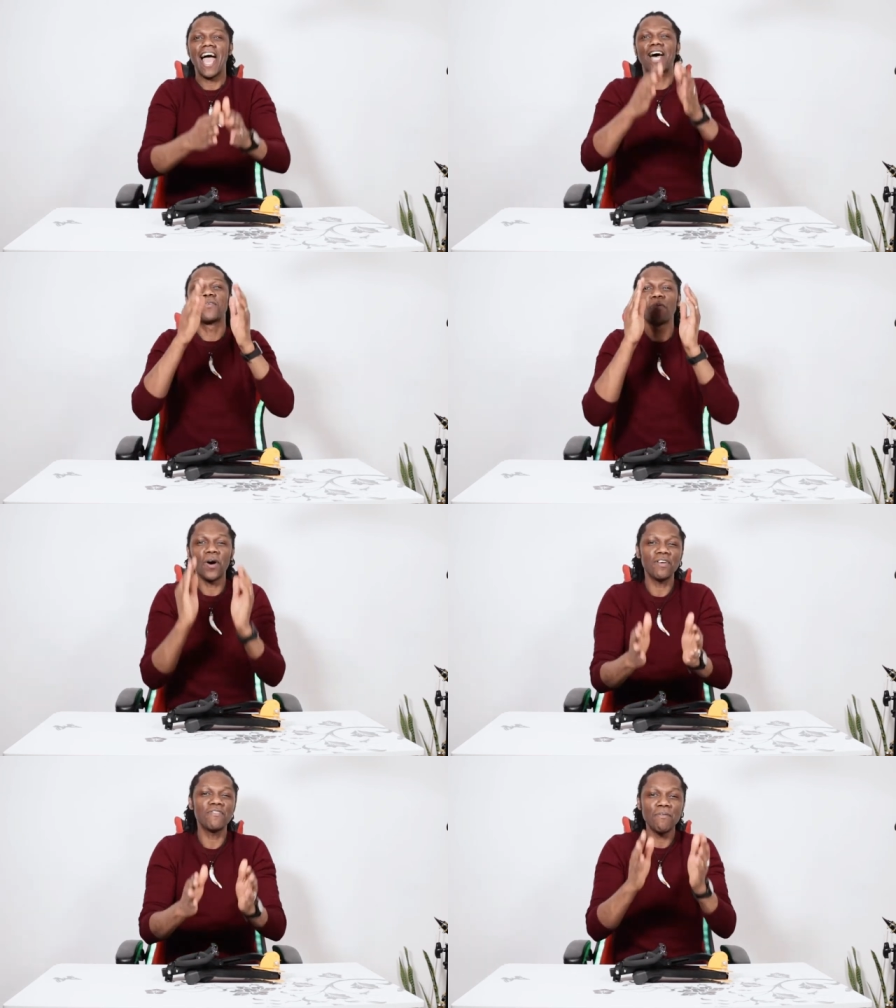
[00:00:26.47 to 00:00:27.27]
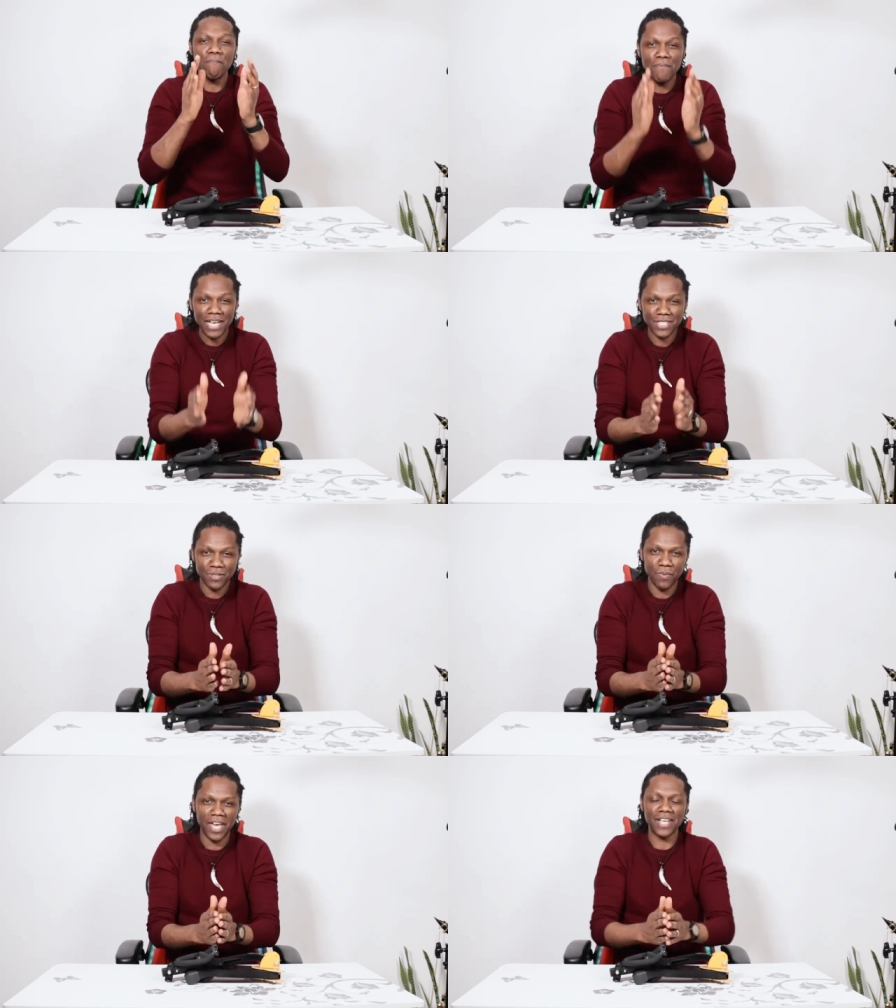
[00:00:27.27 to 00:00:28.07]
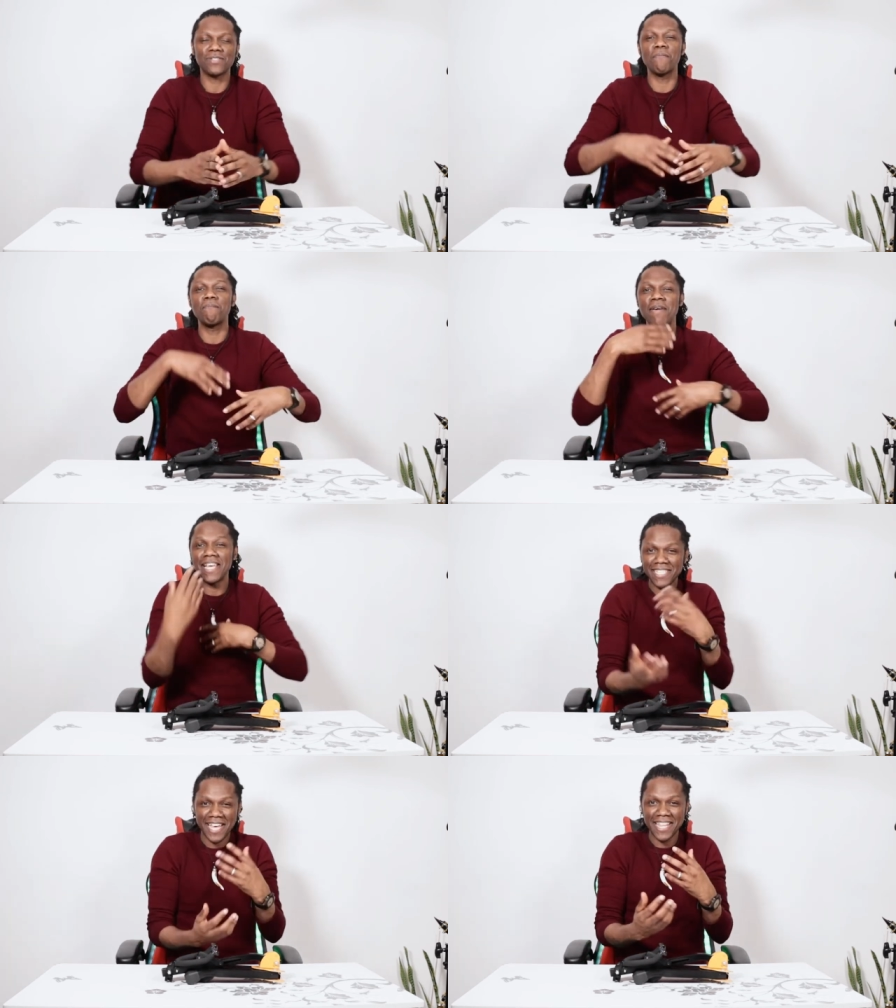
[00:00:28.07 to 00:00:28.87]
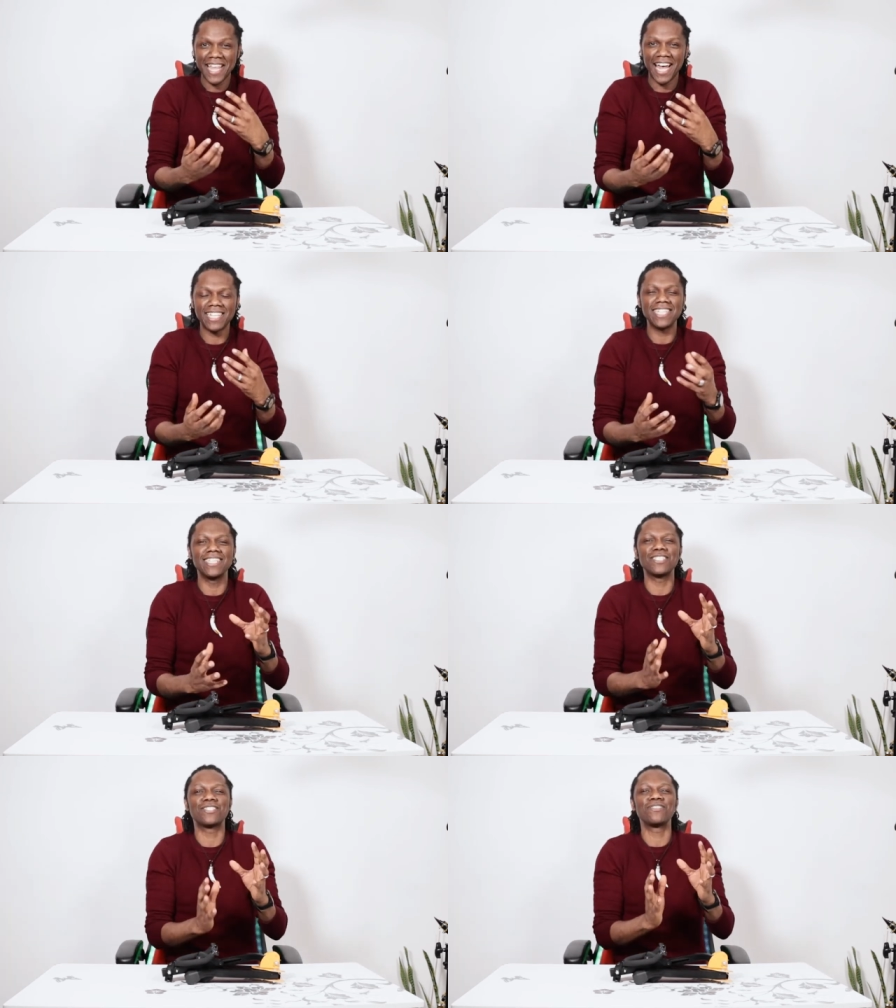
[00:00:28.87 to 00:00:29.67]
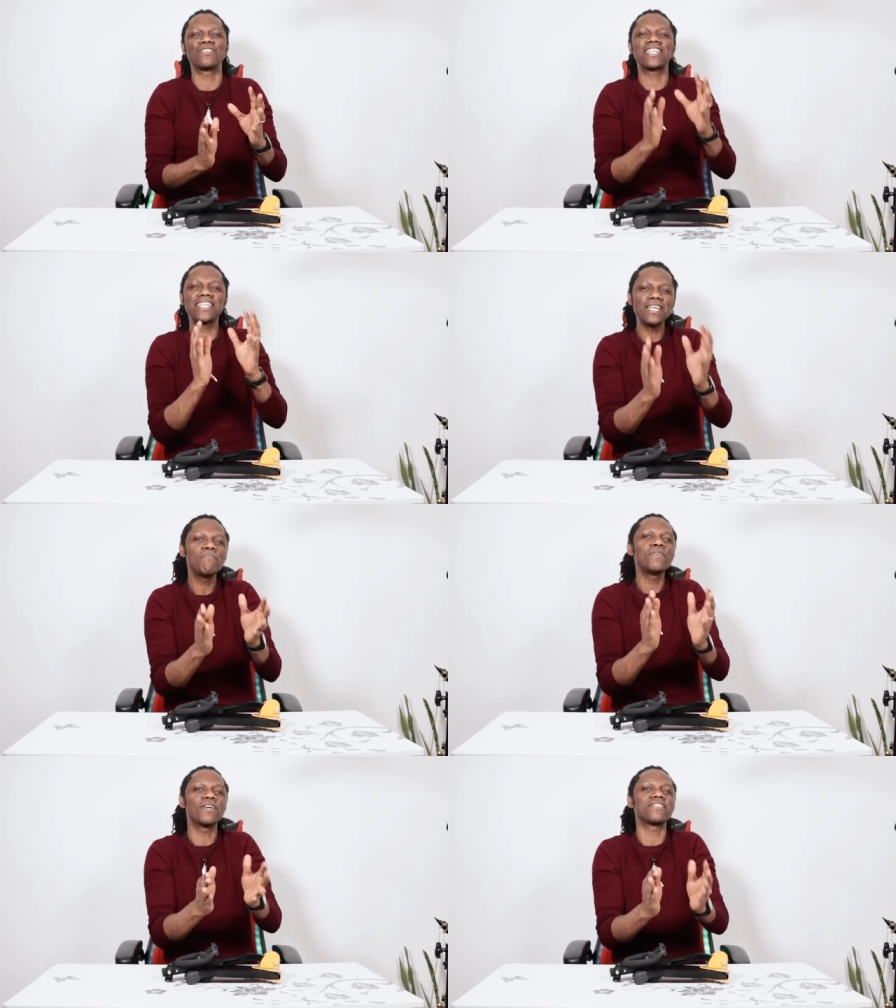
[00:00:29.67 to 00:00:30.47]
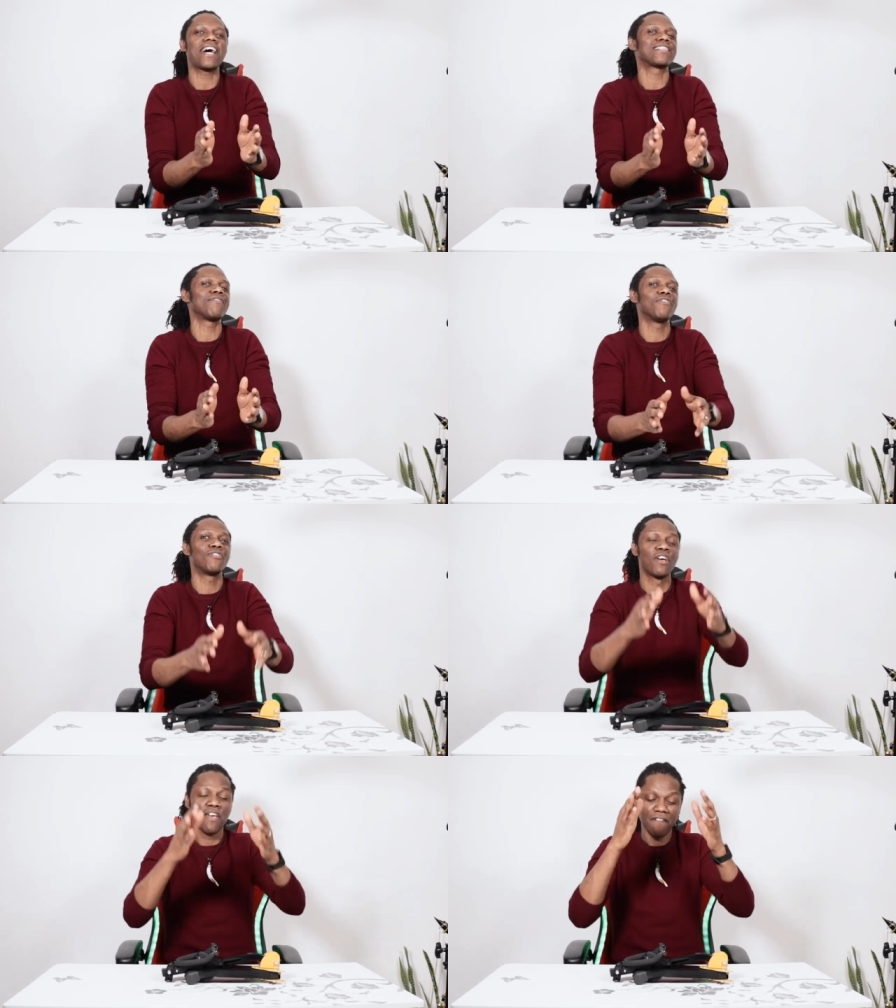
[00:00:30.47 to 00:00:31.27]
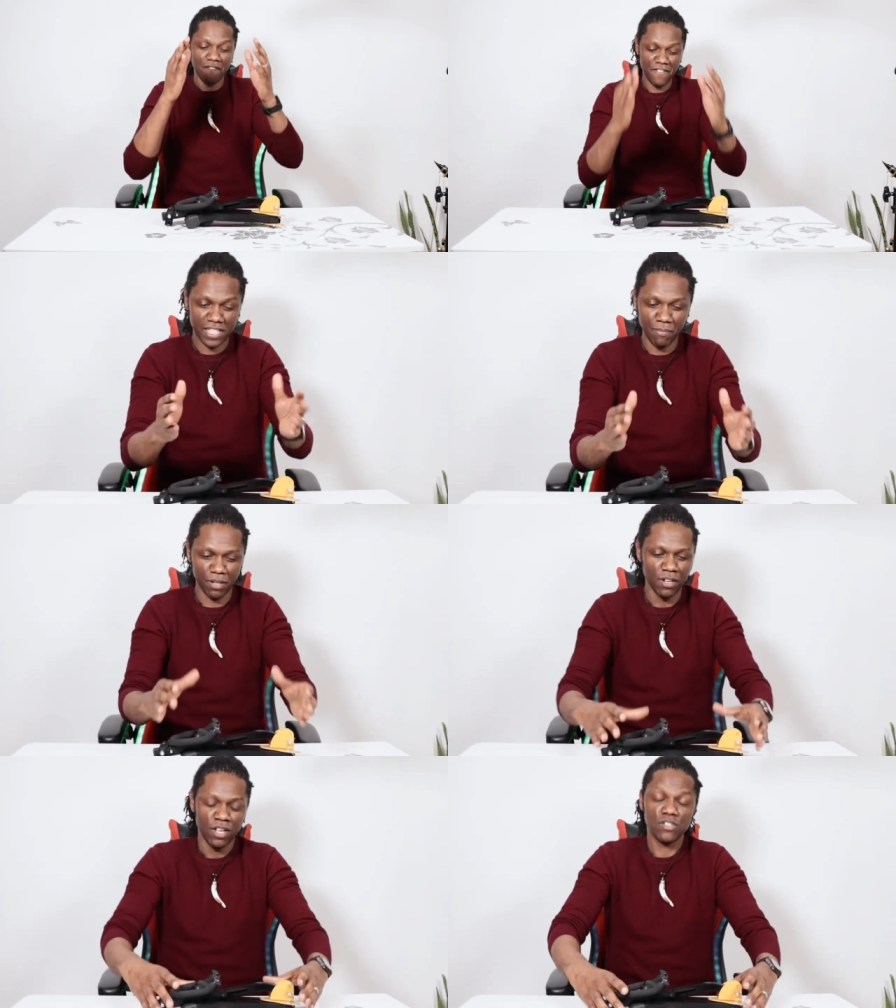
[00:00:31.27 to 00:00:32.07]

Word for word: And one of the best way to maintain that is to keep your saxophone visible.